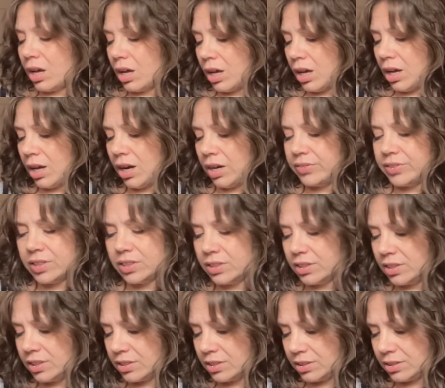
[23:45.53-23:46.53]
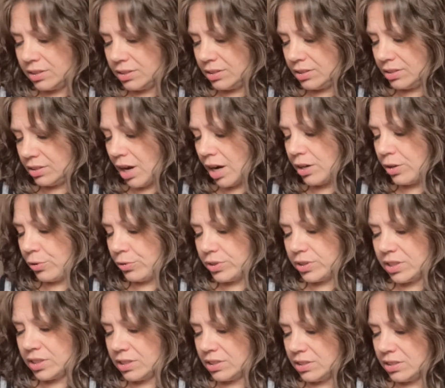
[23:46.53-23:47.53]
And I've seen that this is a
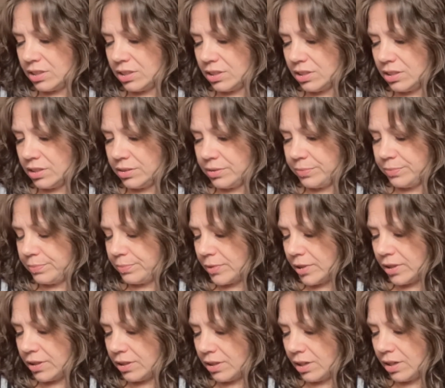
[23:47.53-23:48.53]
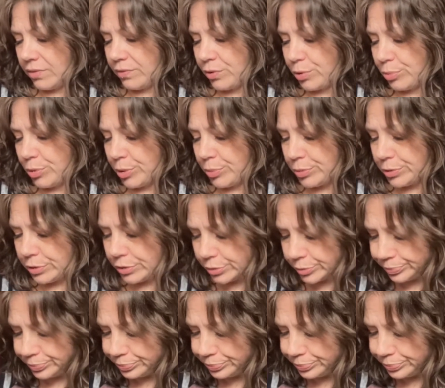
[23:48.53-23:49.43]
thing for people.